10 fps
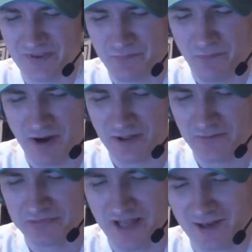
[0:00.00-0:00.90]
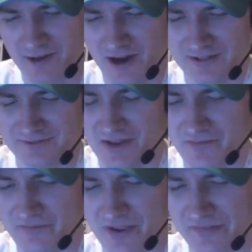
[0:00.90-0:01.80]
modern Blackhawk love
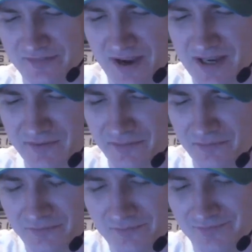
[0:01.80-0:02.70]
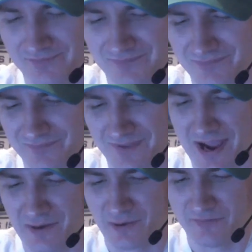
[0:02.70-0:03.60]
fest kind of
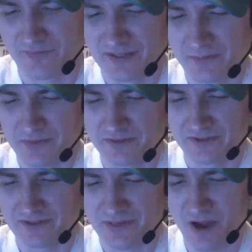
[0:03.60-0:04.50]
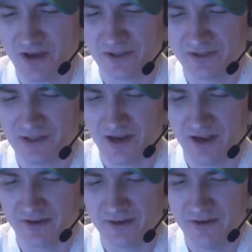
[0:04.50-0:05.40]
aggravated me a little. I'm not gonna
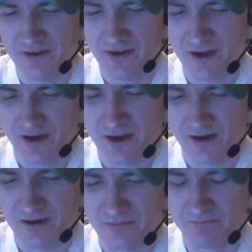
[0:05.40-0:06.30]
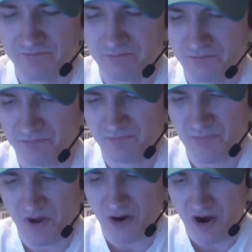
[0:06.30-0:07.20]
lie.
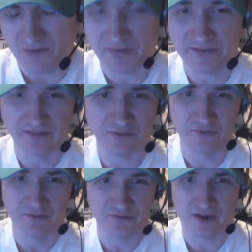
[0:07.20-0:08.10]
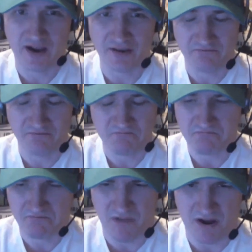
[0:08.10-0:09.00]
Off ice issues aside,
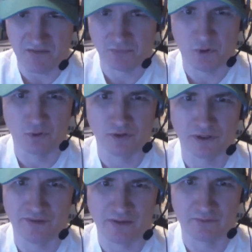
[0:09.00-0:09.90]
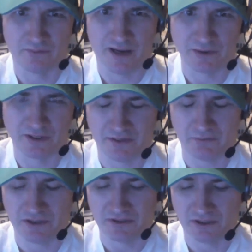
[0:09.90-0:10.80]
I'm totally fine with Patrick Kane
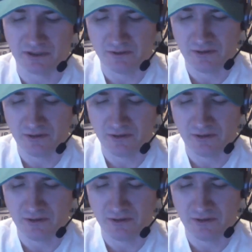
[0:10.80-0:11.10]
being there.